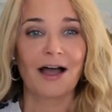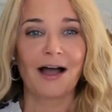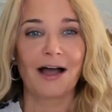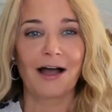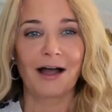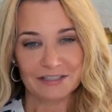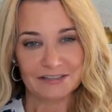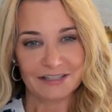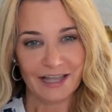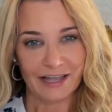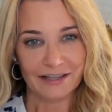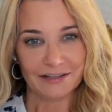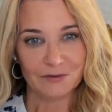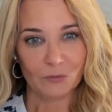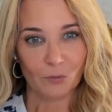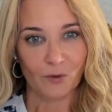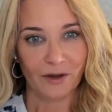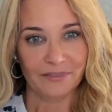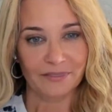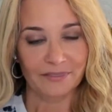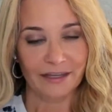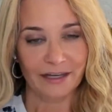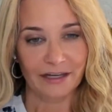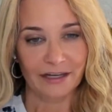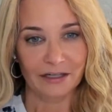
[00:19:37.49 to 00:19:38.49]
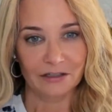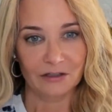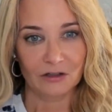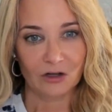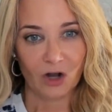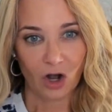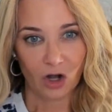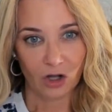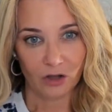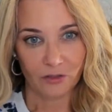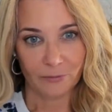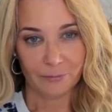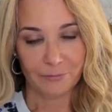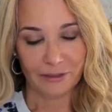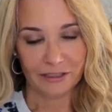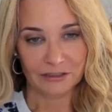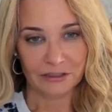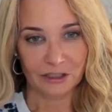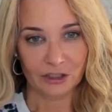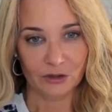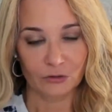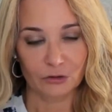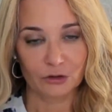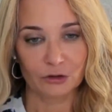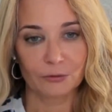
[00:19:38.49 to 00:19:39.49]
But is that when they call the
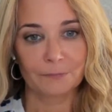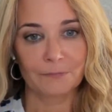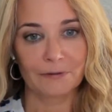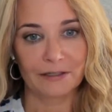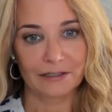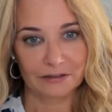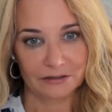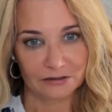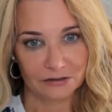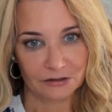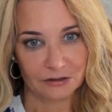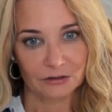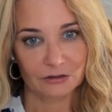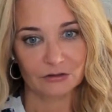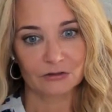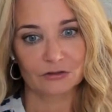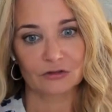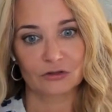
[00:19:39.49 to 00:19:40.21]
Bundy Group and